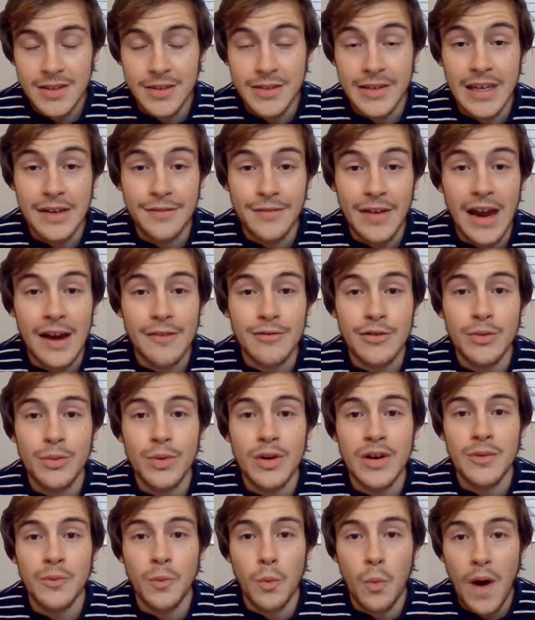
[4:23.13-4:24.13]
to give
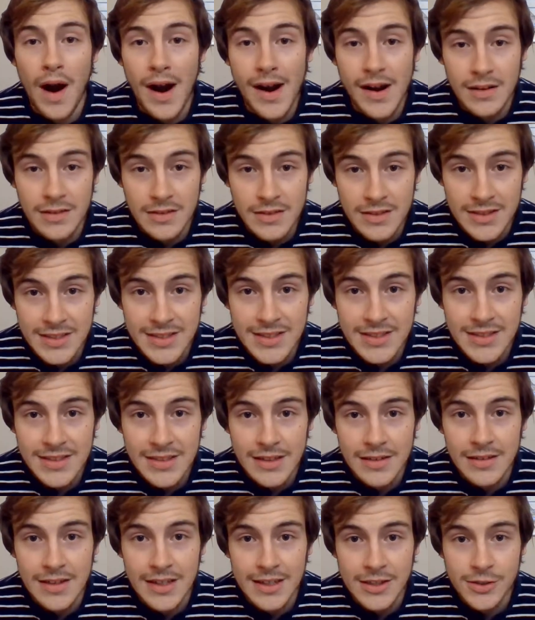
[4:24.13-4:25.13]
everyone wireless
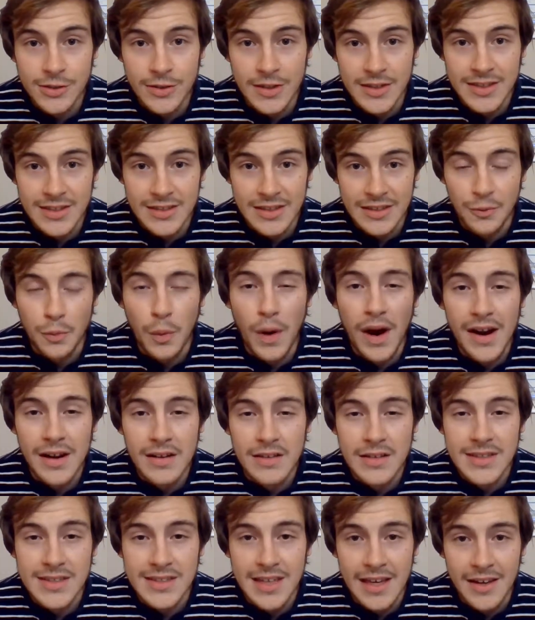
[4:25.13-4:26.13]
electricity,
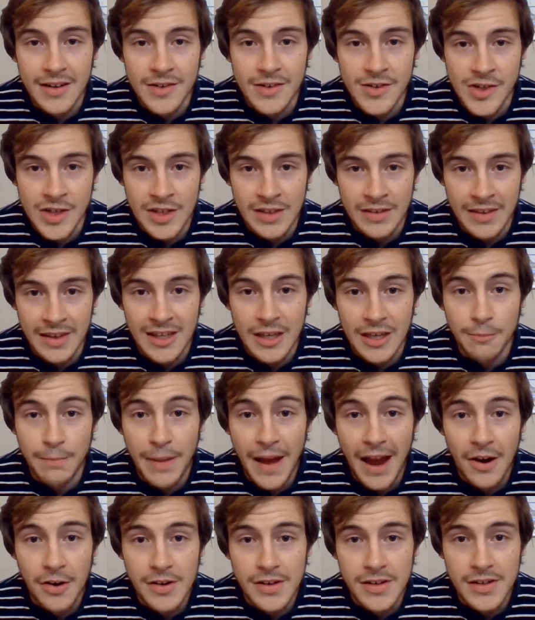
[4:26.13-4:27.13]
wireless energy that could
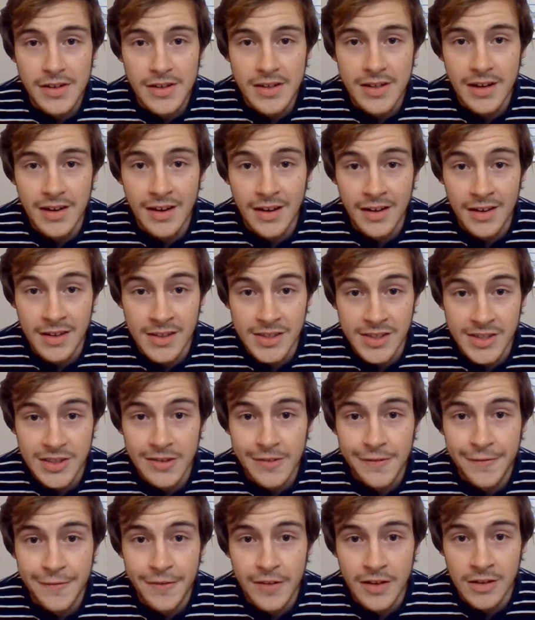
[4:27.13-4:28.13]
power your cars,
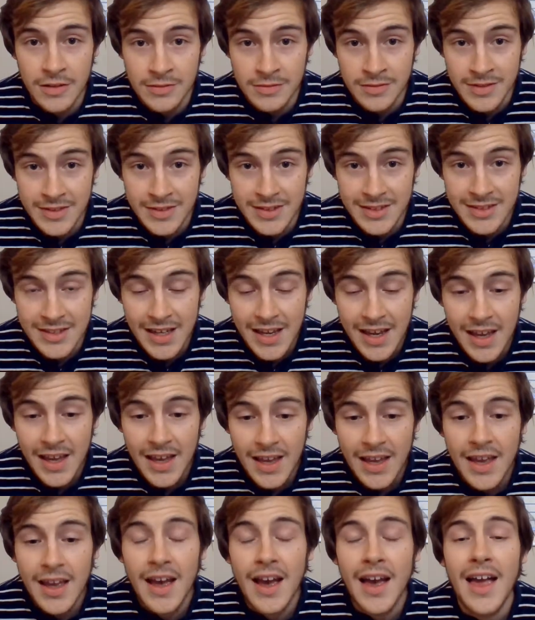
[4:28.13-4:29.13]
your phones
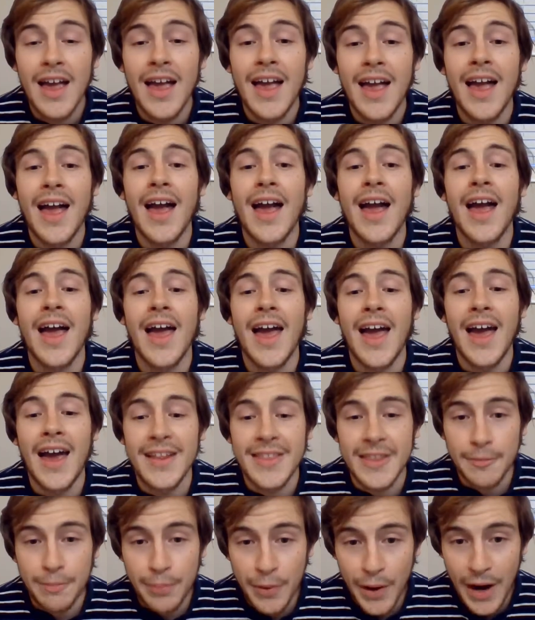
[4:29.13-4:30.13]

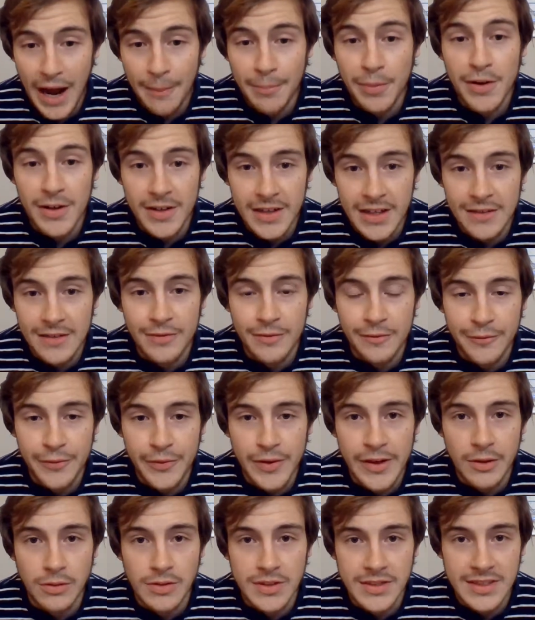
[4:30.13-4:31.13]
at the proper given
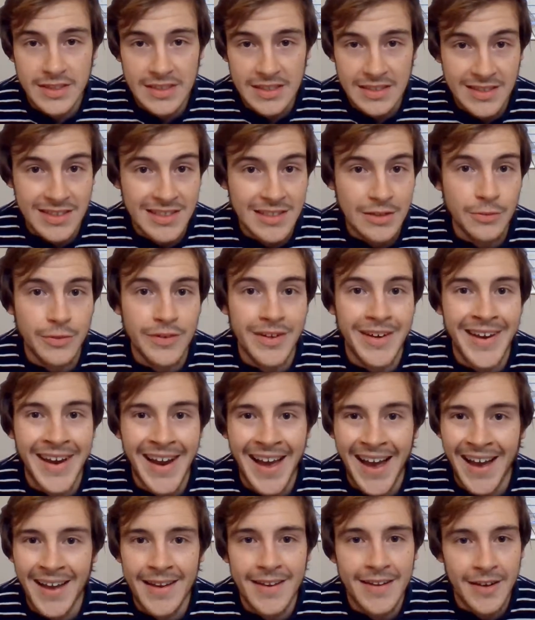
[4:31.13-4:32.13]
frequencies that would
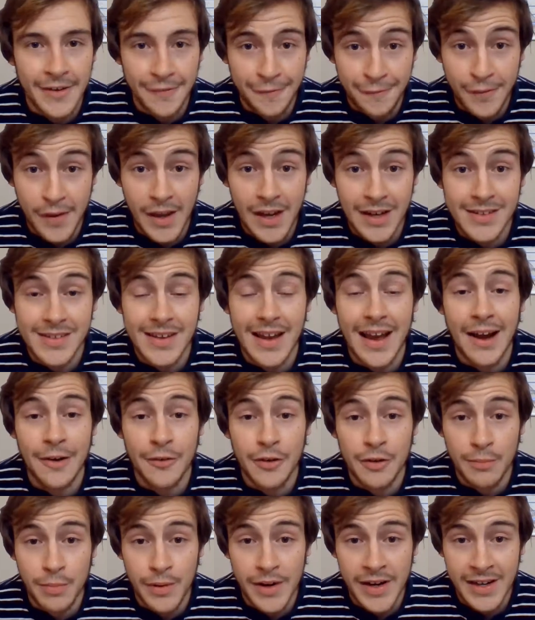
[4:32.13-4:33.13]
not affect
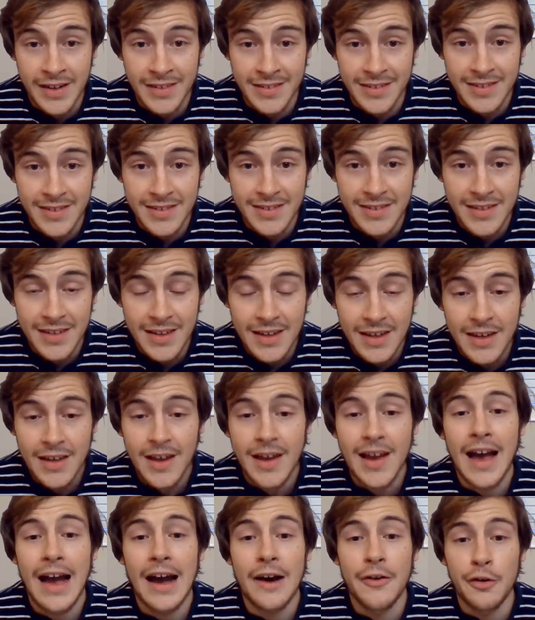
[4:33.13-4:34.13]
our brains,
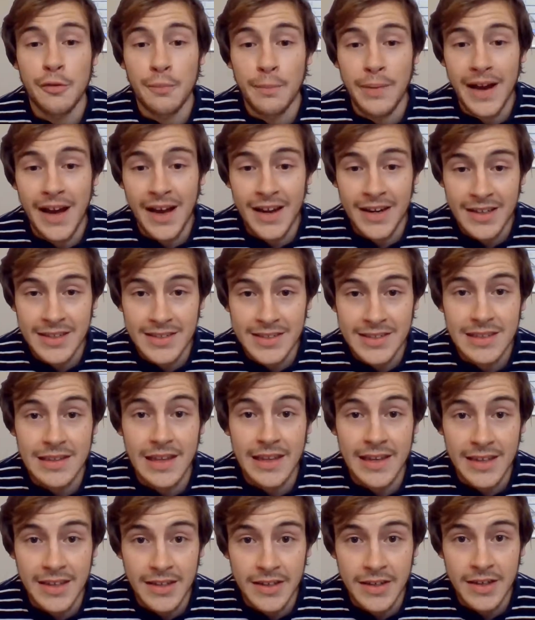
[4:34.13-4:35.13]
our bodies
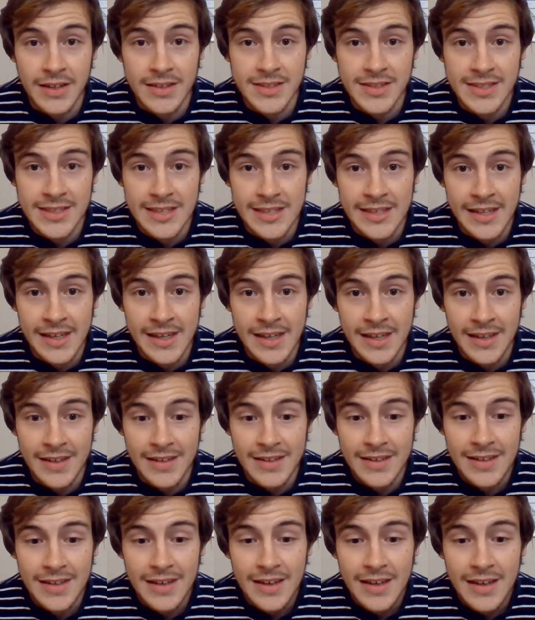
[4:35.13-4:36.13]
like it does today.